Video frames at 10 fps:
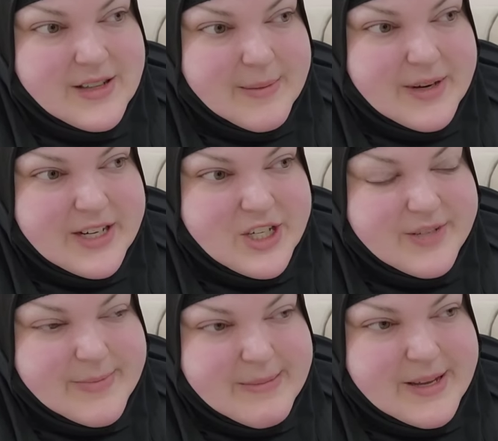I'm going
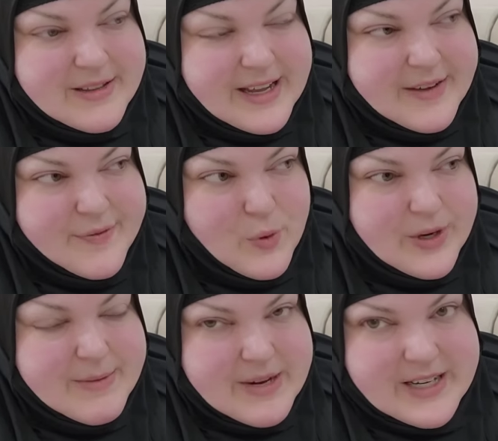to maybe like
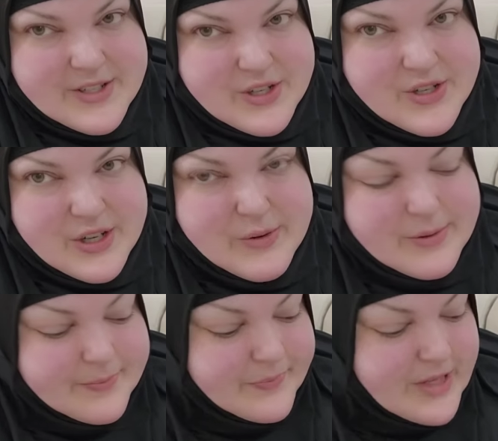40 minutes or so,
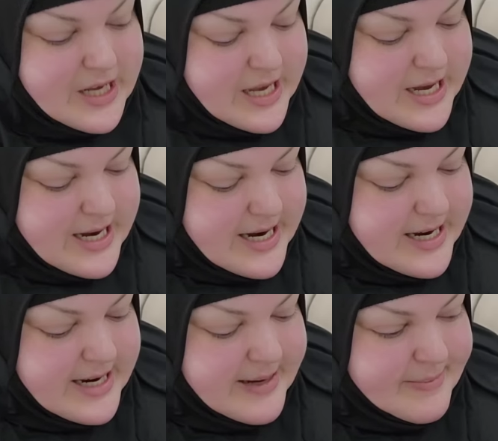
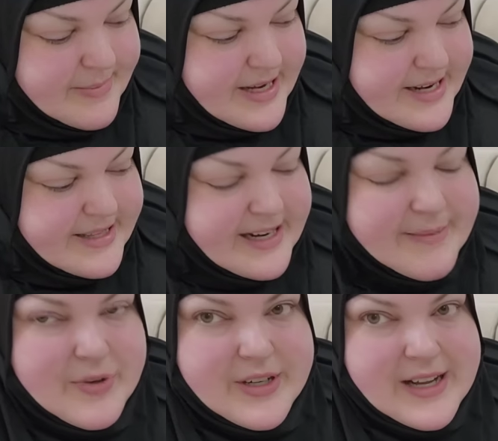and then
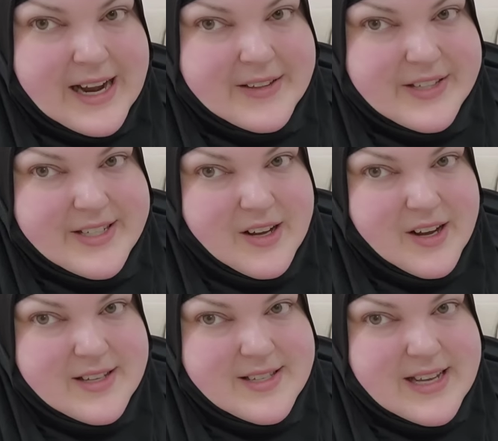I'm going to add the
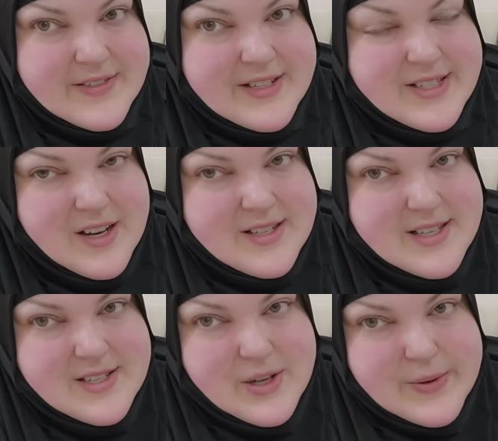sauce. And the sauce
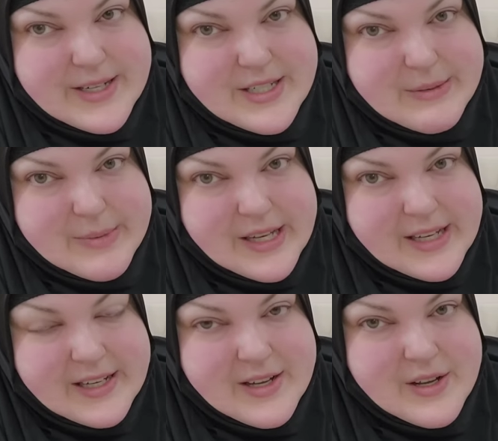is going to
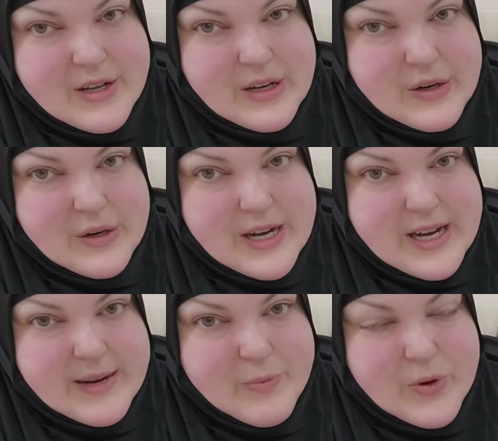be
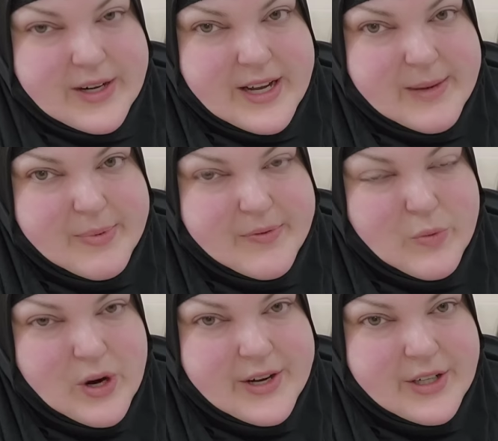1 cup of
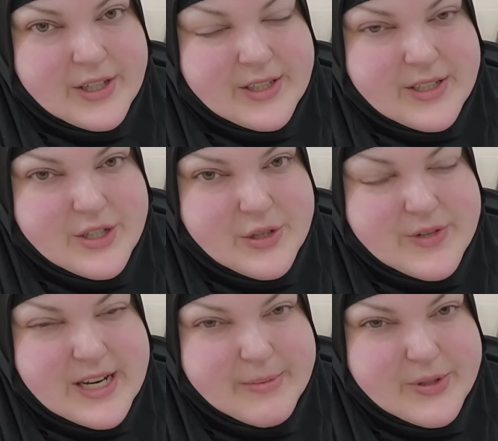water, 2
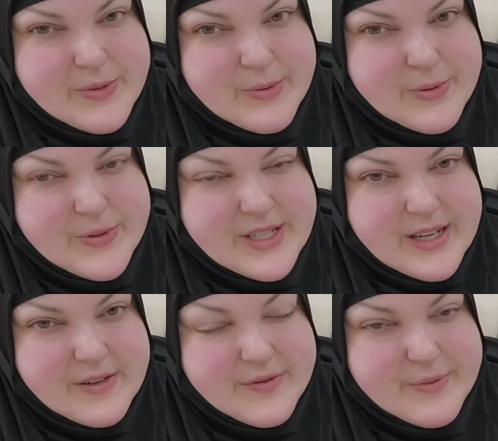tablespoons
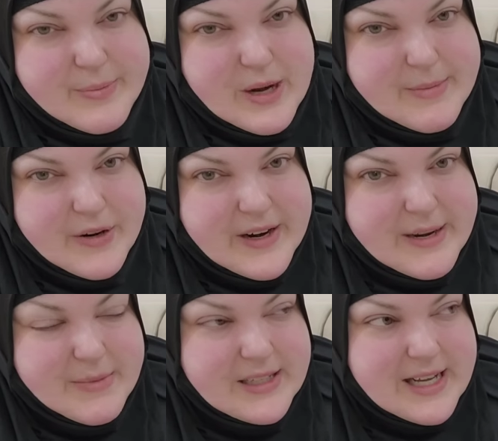of
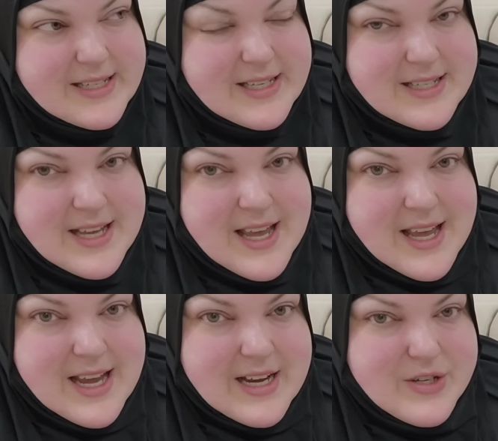pomegranate molasses,
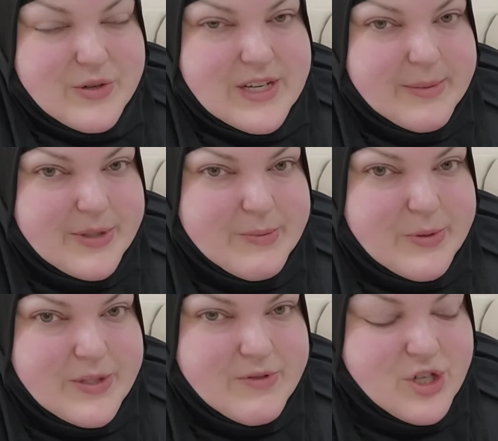and 2
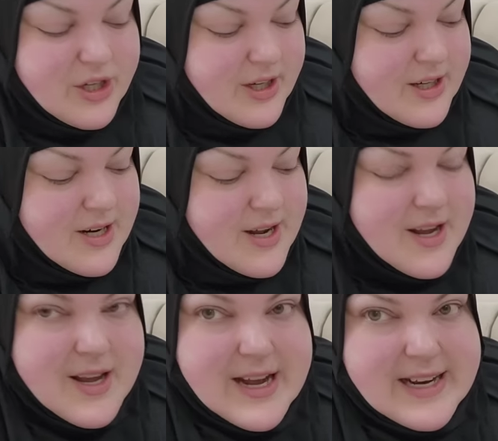tablespoons of sugar,
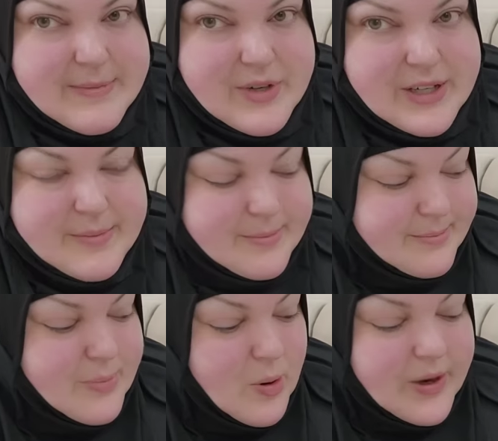and I'm going to
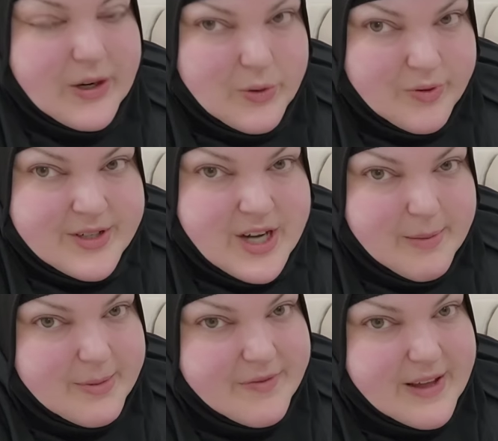pour it over
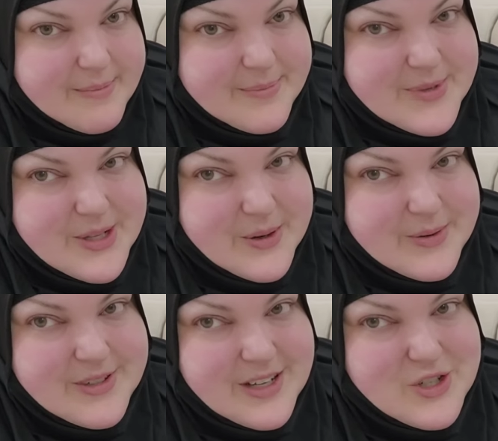top of them. So
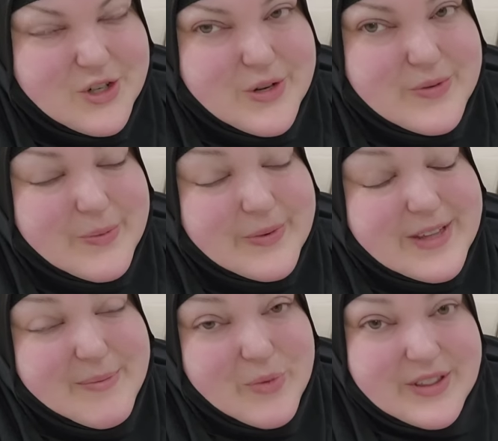I'll show you
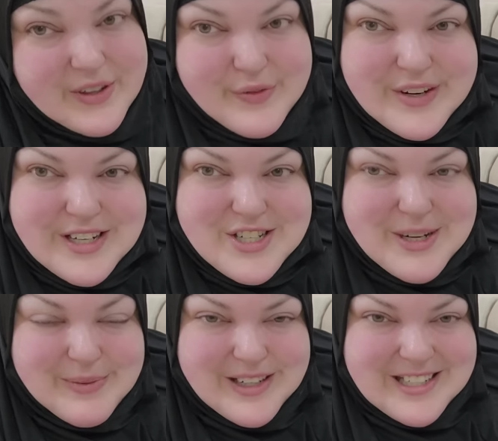them when they're finished,
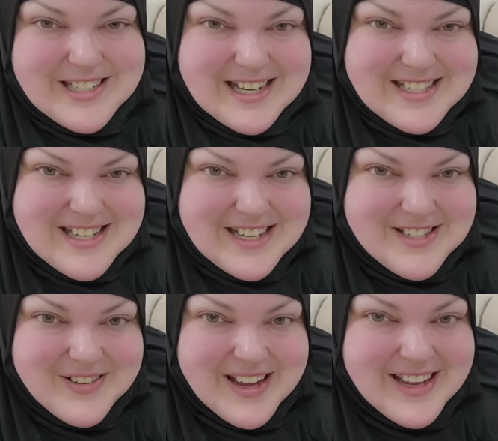and we're gonna taste
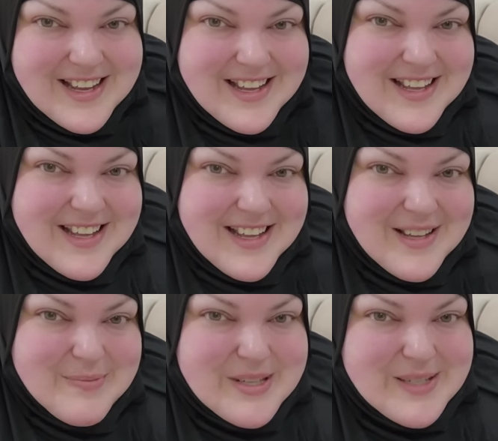test. Okay,
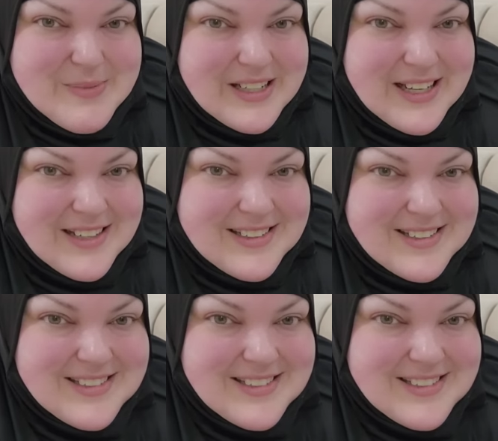bismillah.